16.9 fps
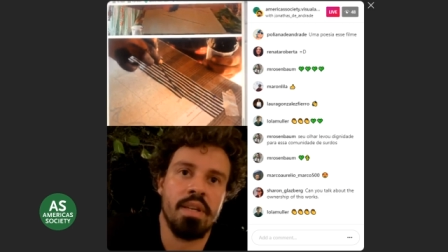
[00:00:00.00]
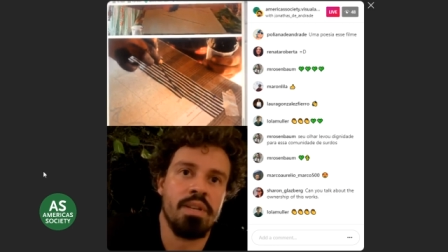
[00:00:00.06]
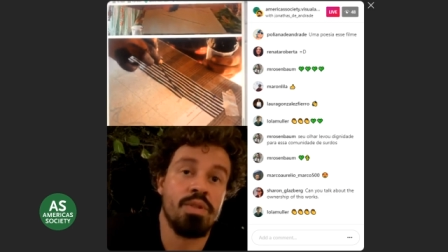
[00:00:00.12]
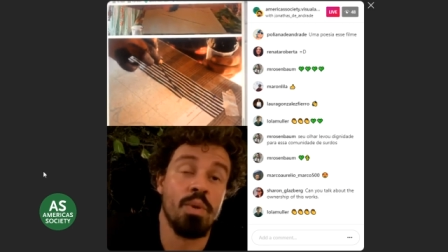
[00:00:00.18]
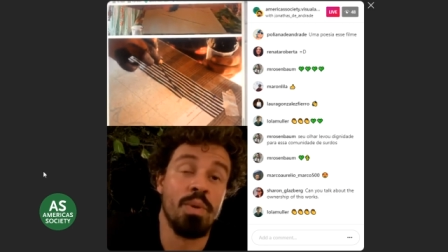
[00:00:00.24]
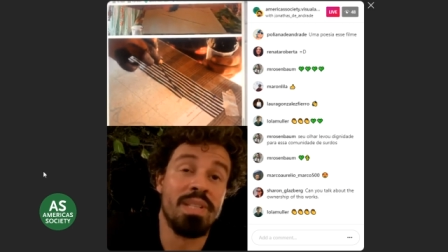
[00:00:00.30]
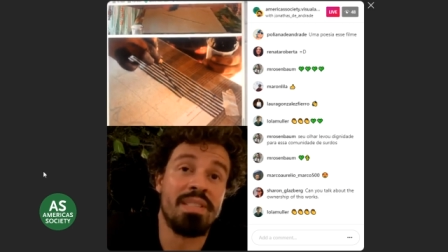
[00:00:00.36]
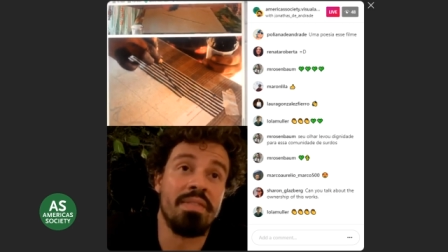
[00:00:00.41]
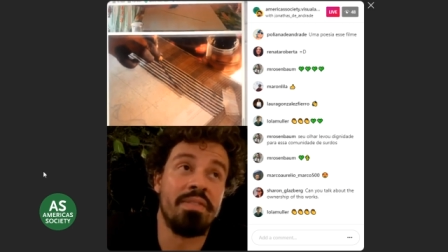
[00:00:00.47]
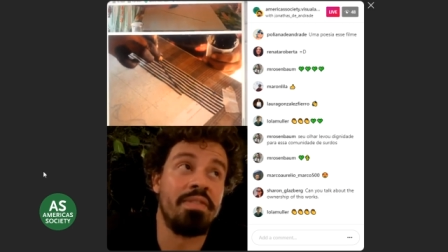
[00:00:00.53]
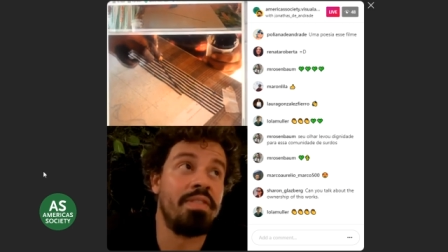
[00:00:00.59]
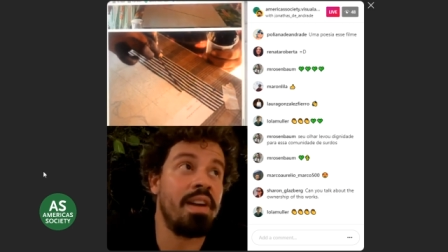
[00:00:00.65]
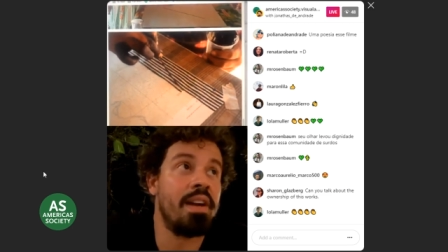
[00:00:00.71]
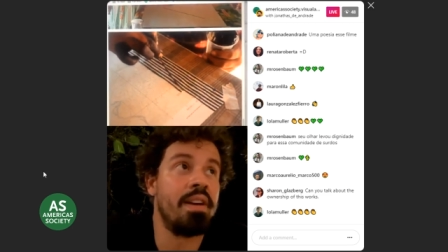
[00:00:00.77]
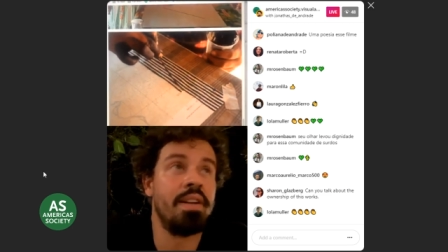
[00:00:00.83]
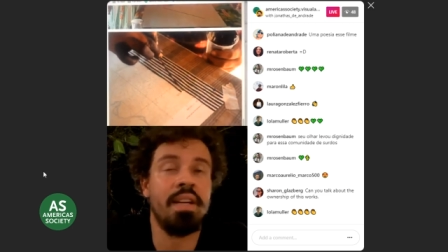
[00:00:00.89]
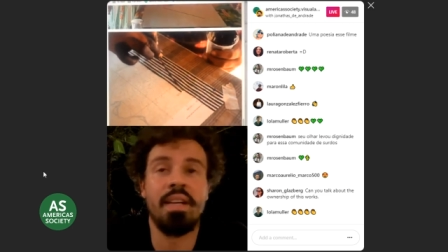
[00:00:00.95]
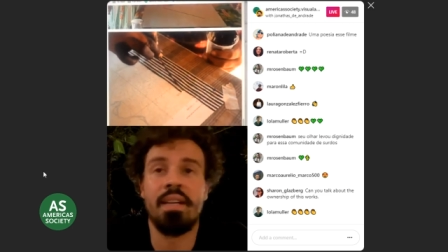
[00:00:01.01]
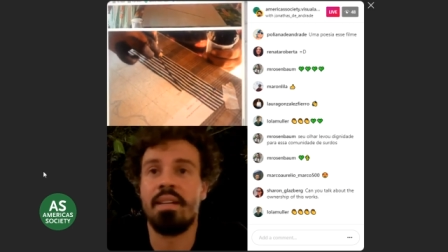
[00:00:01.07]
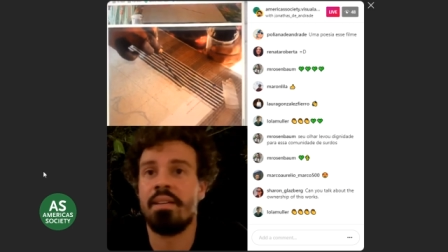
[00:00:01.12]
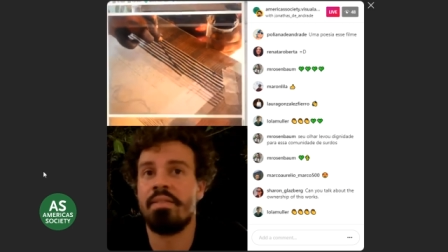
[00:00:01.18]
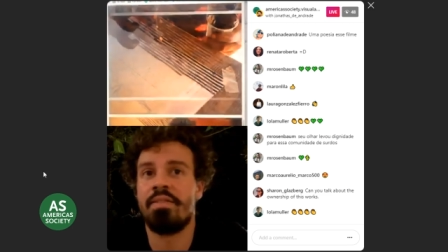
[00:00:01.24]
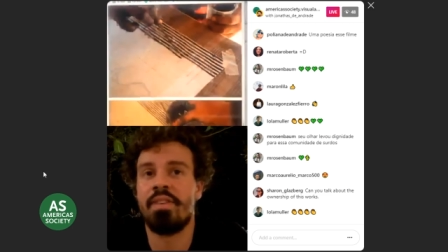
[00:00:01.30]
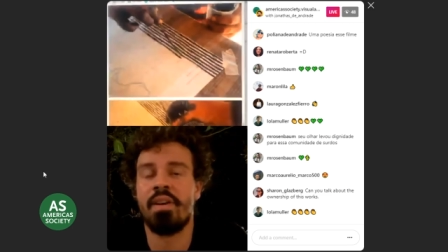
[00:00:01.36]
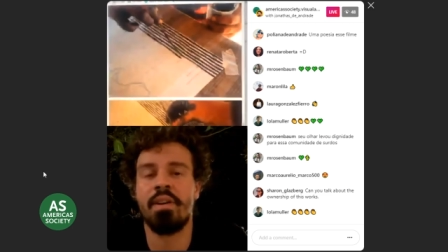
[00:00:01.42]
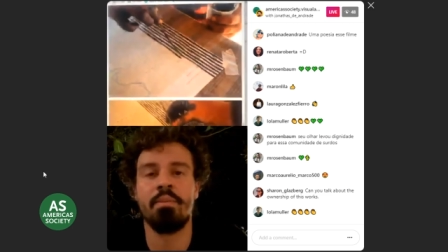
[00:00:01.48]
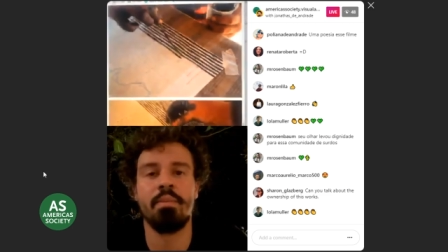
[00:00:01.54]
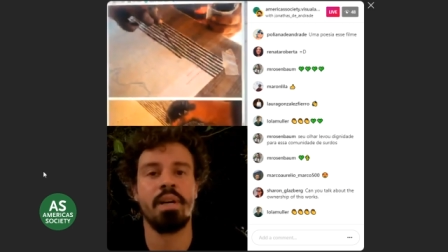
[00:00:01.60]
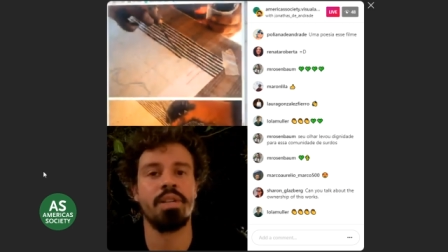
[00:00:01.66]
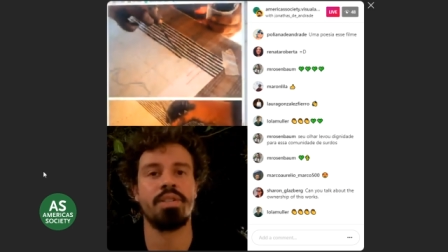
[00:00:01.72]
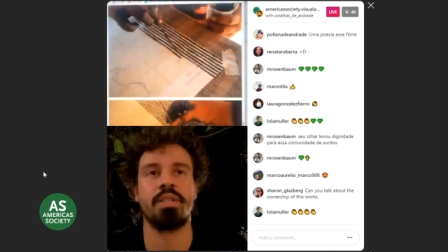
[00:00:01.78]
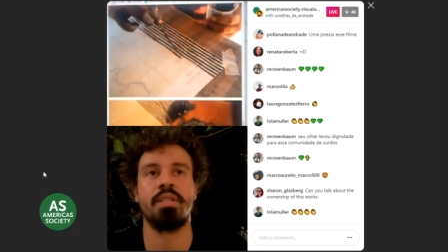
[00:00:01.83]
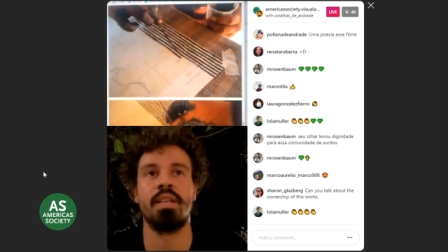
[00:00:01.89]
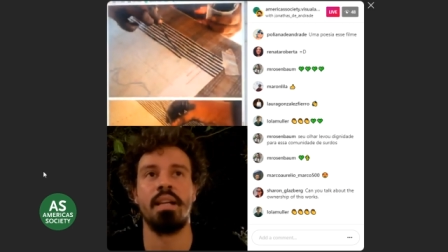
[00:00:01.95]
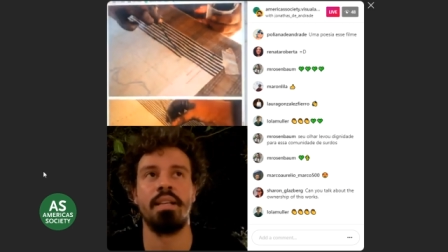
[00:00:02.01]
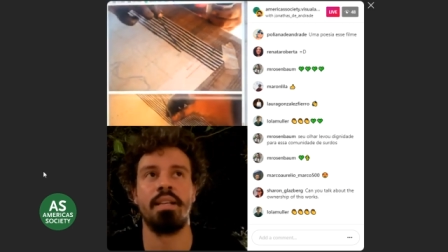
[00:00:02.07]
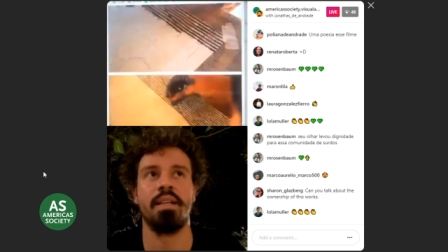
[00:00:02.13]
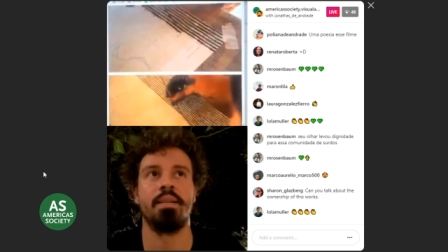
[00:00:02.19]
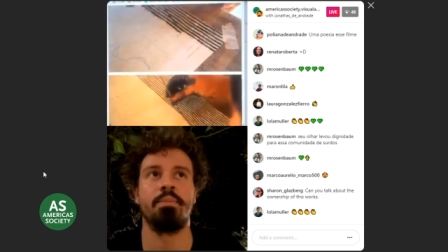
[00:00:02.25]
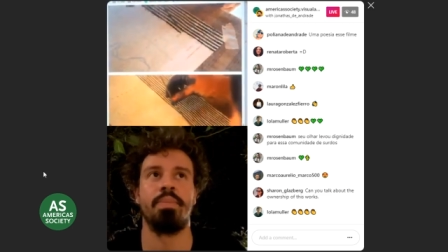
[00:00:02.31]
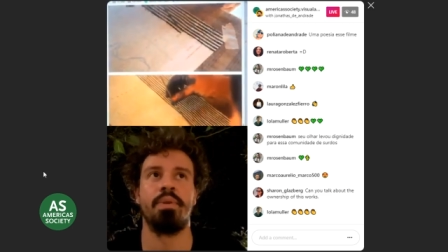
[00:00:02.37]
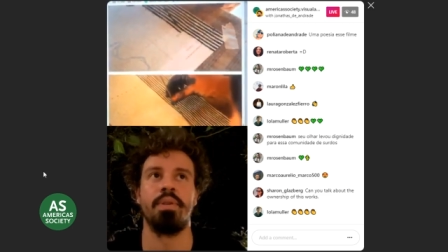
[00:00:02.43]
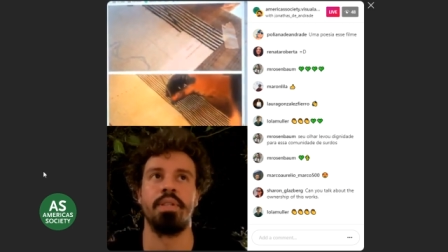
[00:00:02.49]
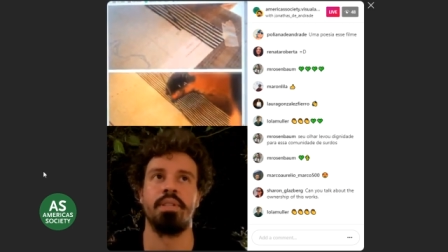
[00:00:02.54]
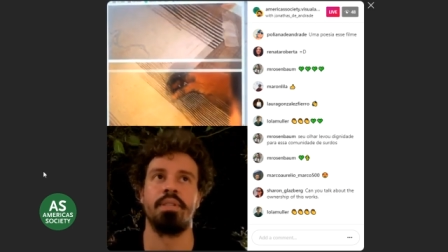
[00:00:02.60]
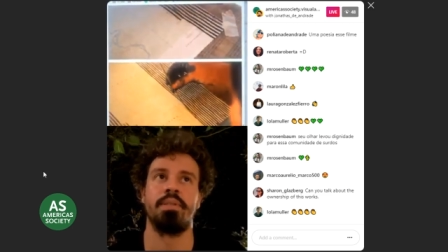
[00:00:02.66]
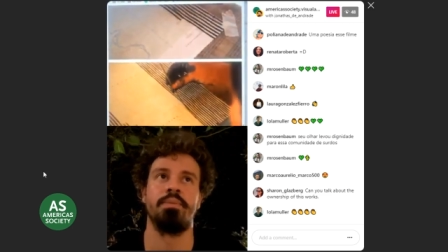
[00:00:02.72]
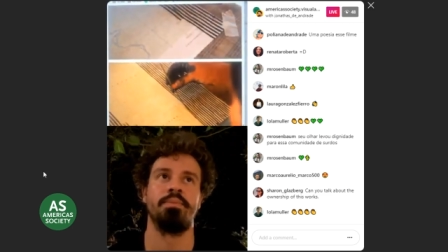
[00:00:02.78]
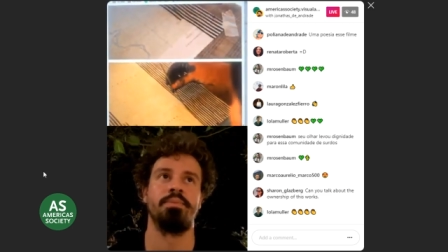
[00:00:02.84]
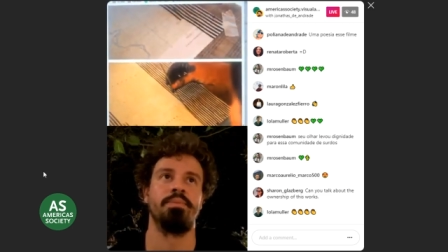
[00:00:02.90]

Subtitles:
So it's a very, very much delicate point.